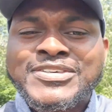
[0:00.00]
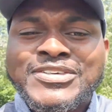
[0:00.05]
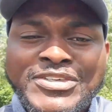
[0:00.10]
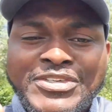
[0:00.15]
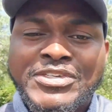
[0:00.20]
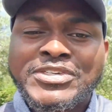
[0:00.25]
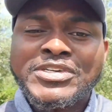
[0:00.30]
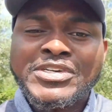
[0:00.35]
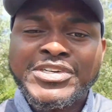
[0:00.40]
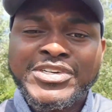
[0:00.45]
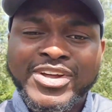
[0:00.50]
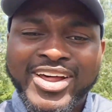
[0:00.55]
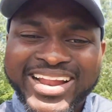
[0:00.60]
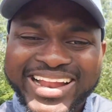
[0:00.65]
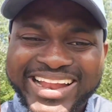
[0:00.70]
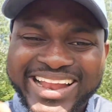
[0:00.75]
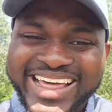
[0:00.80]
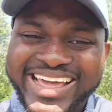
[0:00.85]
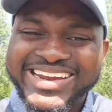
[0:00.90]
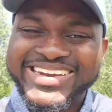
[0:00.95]
Do not
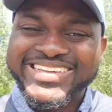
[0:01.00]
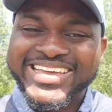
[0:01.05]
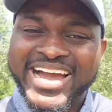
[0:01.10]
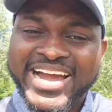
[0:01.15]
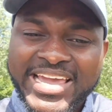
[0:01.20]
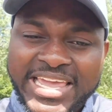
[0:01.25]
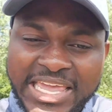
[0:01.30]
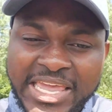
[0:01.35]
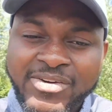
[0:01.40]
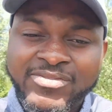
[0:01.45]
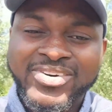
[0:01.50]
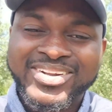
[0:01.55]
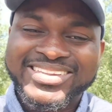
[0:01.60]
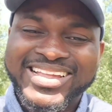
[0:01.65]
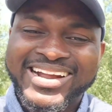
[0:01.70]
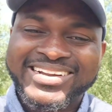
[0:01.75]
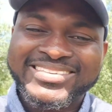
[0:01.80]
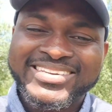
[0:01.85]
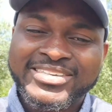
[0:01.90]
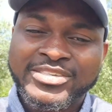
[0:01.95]
let their evil
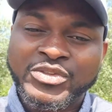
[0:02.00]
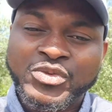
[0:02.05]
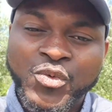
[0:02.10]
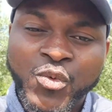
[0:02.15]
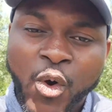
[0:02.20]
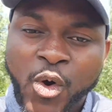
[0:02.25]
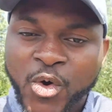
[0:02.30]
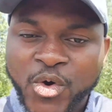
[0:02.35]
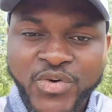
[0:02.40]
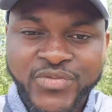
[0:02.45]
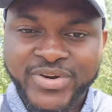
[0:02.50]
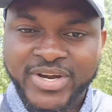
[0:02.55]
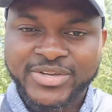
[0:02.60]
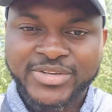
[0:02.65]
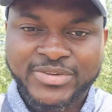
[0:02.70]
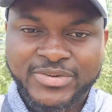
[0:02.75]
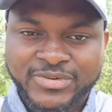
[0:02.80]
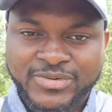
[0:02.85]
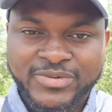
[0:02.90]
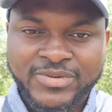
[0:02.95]
tactics to walk over
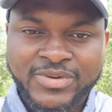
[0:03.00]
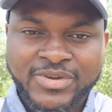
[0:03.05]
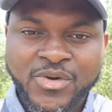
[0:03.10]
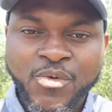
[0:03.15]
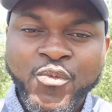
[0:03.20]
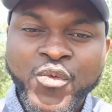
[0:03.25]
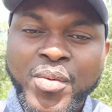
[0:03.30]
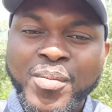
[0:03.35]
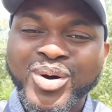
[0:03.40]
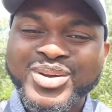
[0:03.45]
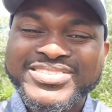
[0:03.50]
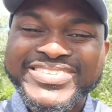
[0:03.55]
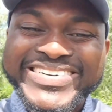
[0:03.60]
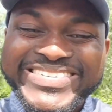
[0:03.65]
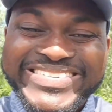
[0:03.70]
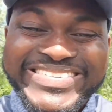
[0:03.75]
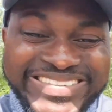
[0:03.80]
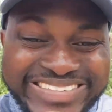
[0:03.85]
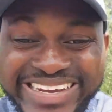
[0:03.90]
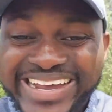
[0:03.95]
you. We must
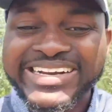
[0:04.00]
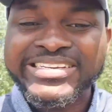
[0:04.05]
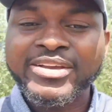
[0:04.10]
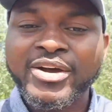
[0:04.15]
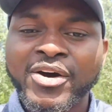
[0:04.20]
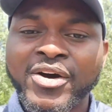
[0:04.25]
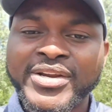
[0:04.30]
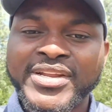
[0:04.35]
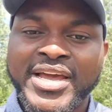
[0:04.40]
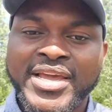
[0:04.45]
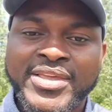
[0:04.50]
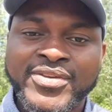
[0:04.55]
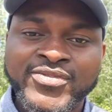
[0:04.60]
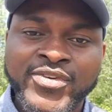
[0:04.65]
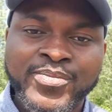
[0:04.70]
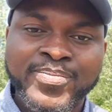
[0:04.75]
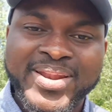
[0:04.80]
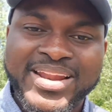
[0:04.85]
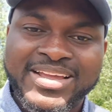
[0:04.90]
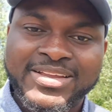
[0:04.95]
reject all their
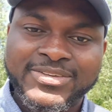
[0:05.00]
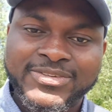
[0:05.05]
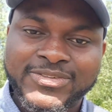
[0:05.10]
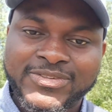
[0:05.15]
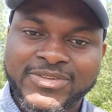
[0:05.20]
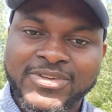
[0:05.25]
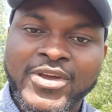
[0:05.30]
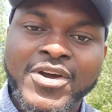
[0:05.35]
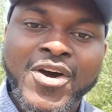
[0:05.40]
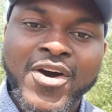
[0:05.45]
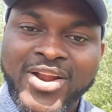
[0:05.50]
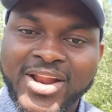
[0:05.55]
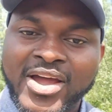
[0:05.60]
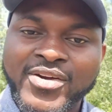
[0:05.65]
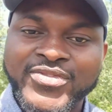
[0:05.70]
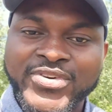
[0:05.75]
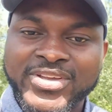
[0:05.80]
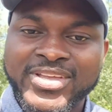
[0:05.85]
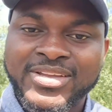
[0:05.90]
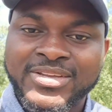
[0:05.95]
evil plans on
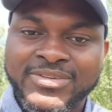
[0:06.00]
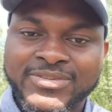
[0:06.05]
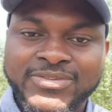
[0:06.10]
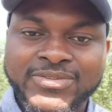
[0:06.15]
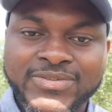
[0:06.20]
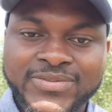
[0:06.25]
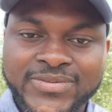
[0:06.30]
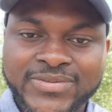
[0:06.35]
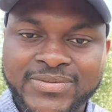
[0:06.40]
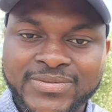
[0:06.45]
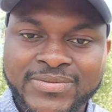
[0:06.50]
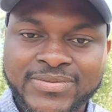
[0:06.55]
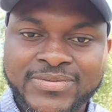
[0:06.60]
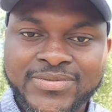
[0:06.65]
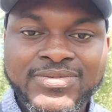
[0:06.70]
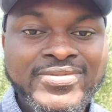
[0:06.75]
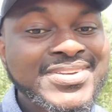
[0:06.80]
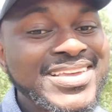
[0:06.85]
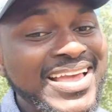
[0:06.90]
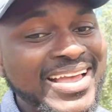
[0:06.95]
Africans.
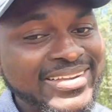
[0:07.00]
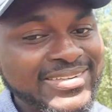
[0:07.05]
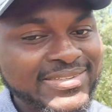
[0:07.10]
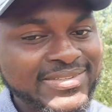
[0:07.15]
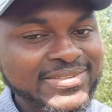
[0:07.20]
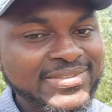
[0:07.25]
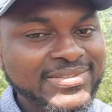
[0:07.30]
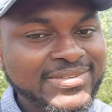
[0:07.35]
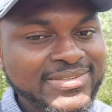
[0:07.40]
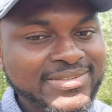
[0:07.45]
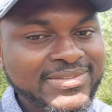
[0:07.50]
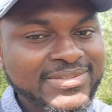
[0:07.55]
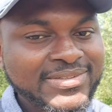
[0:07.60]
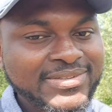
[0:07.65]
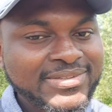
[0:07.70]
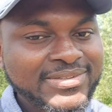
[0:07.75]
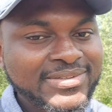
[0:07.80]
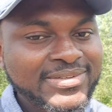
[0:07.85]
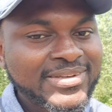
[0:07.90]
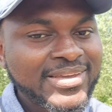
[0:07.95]
Yes,
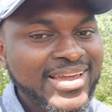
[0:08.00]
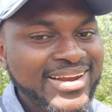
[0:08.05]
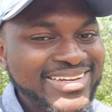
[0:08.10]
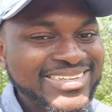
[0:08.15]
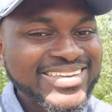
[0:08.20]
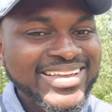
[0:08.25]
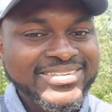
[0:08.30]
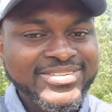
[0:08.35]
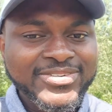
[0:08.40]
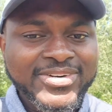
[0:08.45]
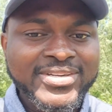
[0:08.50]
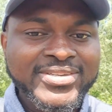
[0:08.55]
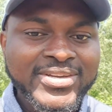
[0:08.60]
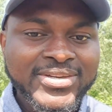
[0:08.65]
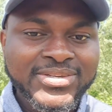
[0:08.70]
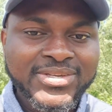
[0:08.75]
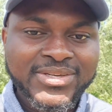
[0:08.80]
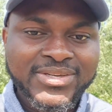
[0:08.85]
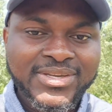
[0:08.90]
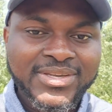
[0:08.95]
it is a
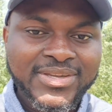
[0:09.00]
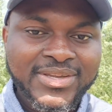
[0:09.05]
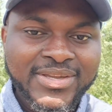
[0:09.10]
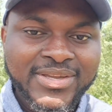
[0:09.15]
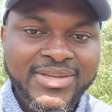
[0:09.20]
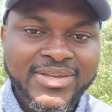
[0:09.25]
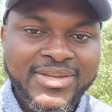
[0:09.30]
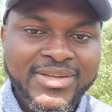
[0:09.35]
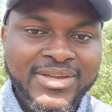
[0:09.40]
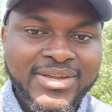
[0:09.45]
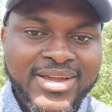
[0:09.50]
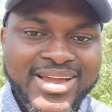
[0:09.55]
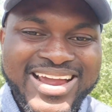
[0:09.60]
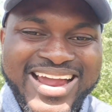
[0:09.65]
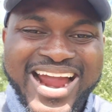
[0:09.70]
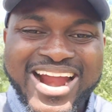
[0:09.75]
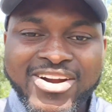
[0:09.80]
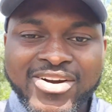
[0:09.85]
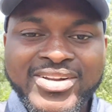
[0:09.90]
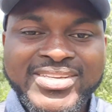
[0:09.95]
strategy.
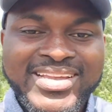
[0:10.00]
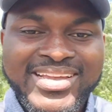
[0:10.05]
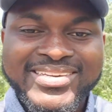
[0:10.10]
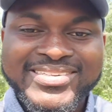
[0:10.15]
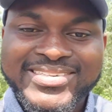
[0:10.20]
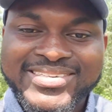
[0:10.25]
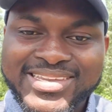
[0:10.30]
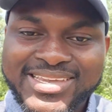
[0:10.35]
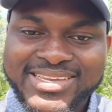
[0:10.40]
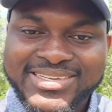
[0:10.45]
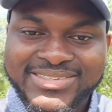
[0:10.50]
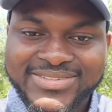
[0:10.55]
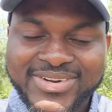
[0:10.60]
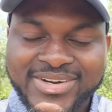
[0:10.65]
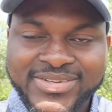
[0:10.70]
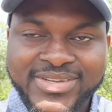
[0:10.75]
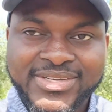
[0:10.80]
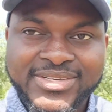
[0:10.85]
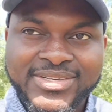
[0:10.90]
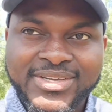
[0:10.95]
Carrot and stick
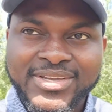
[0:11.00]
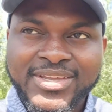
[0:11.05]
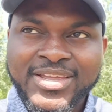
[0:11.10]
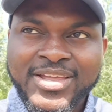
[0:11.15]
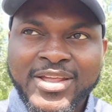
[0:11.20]
strategy.